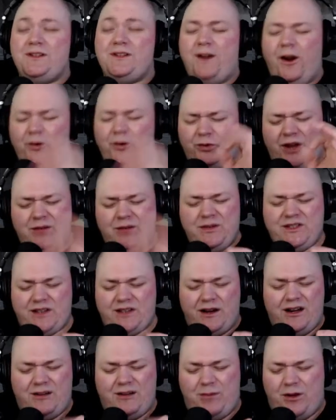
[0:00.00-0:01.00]
Here's what I'm
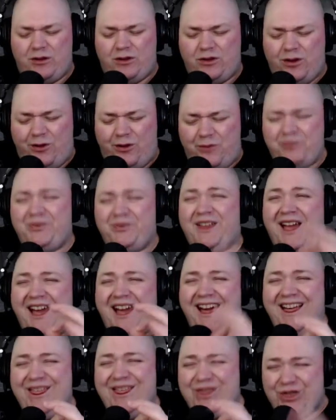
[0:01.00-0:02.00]
excited about, though.
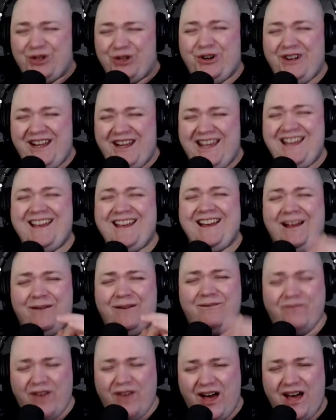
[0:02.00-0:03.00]

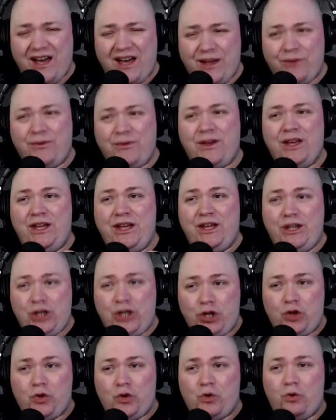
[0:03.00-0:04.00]
35
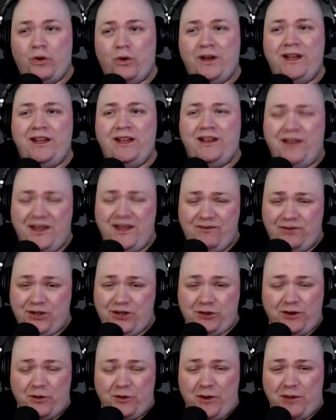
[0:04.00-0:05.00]
new
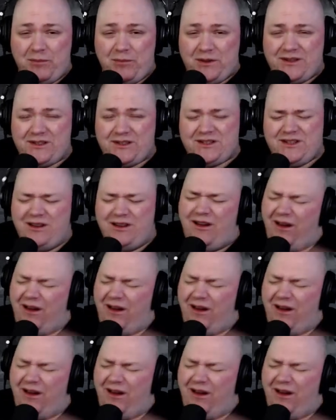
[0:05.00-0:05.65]
infantry weapons.